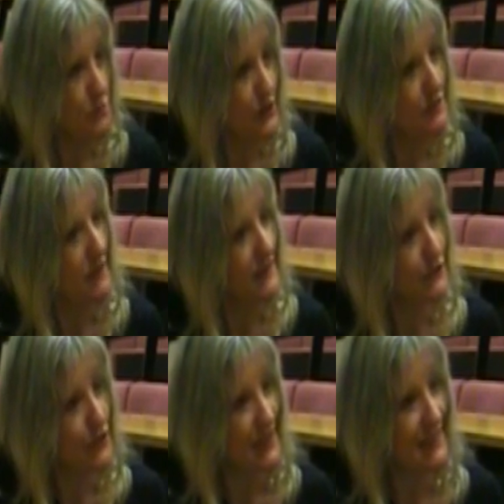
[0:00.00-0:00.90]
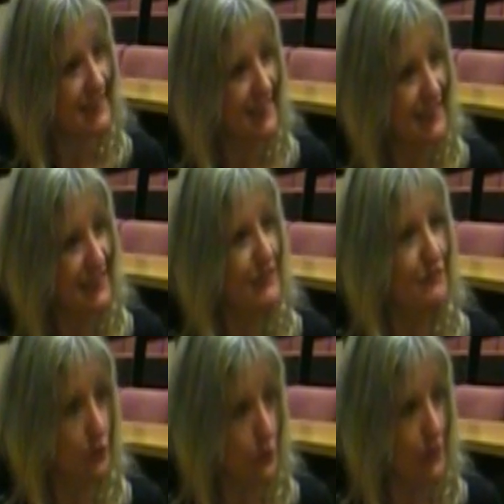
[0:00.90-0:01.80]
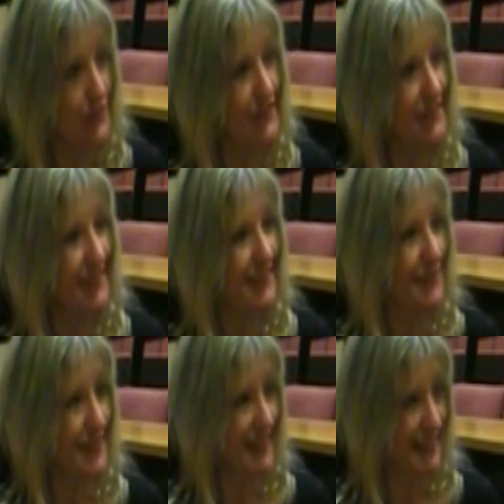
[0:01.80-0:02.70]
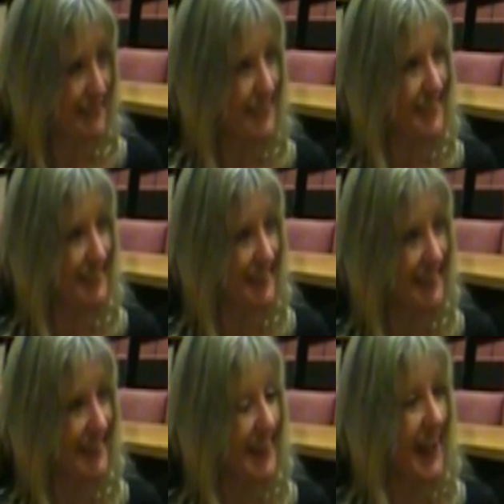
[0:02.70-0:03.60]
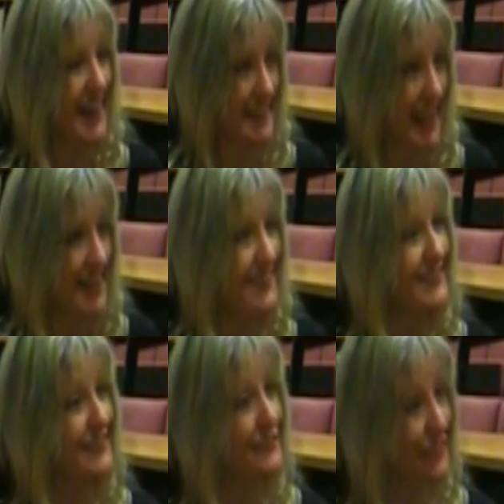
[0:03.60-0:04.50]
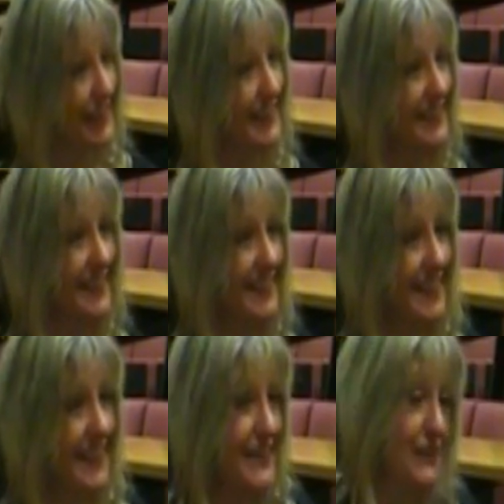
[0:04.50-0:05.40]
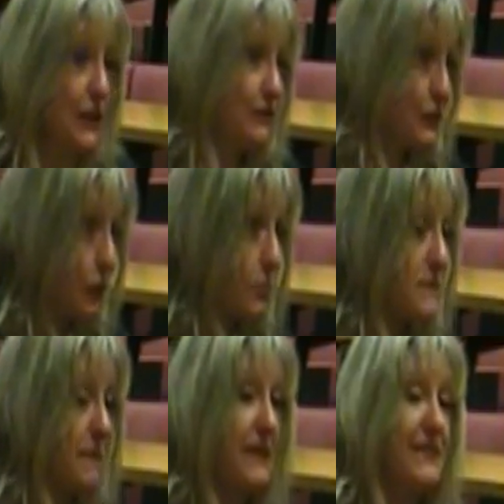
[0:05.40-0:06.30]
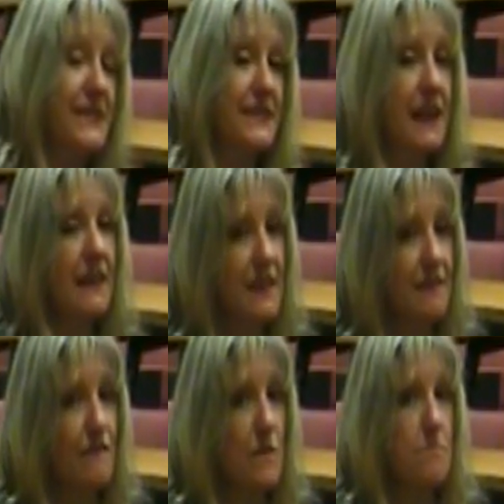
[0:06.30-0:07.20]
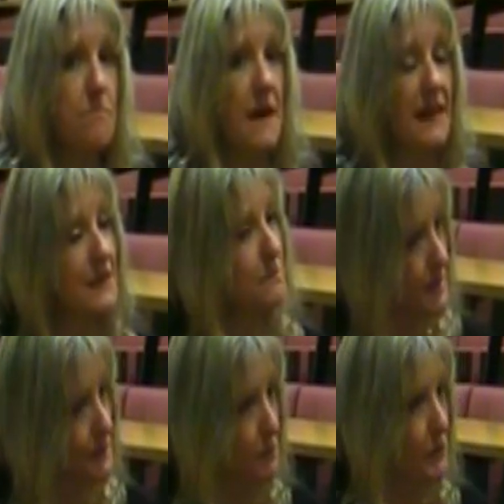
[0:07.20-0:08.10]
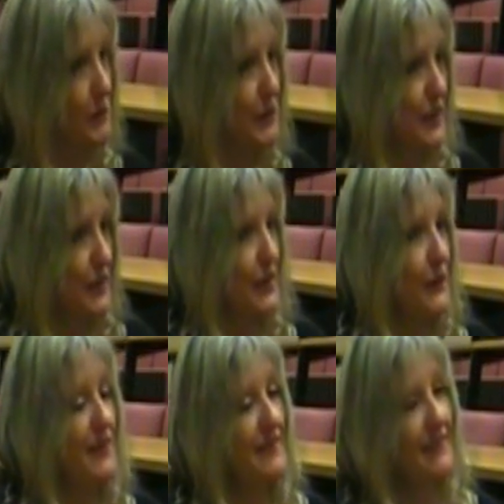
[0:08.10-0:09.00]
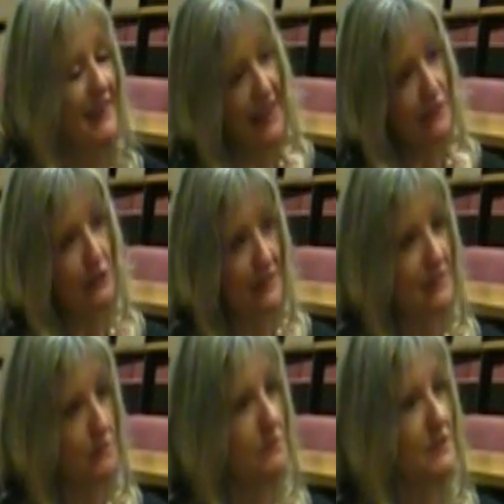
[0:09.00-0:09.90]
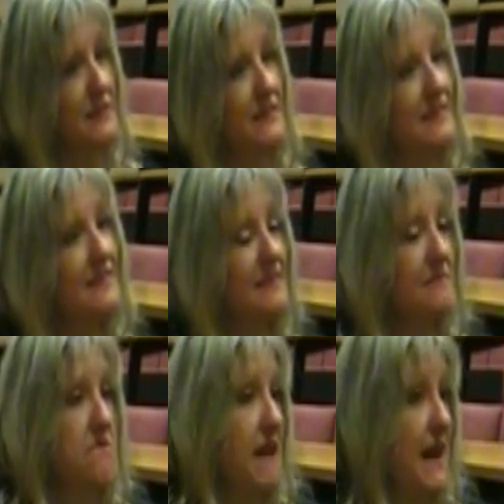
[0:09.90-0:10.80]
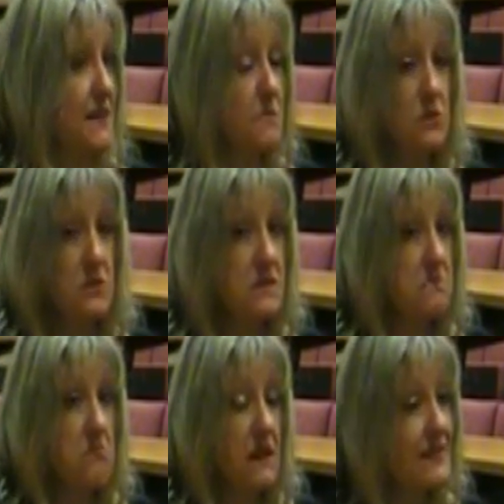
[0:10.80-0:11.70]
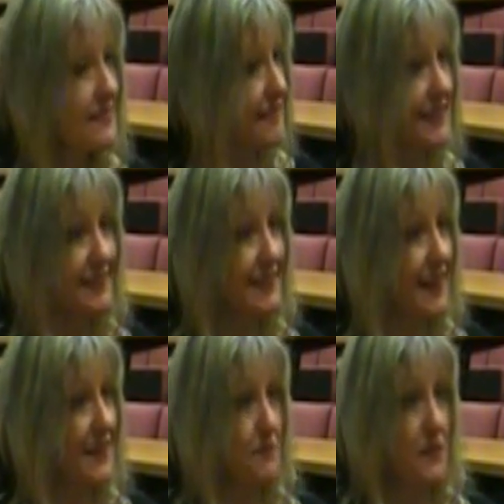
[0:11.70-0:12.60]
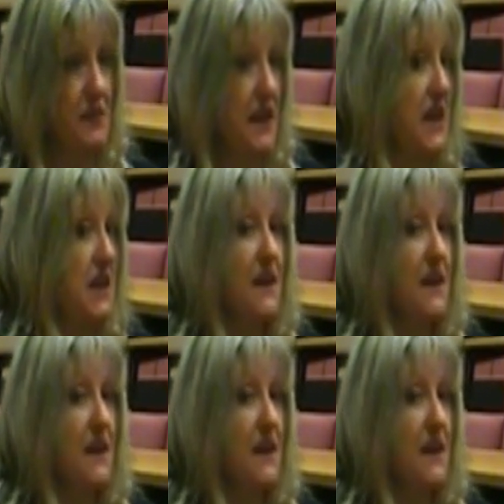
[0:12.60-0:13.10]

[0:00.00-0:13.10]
prospects drear, and forwards, though I cannot see, I guess and fear. So for Robbie Burns, and I think for many people, you know, the natural assumption is that animals are stuck in time, that they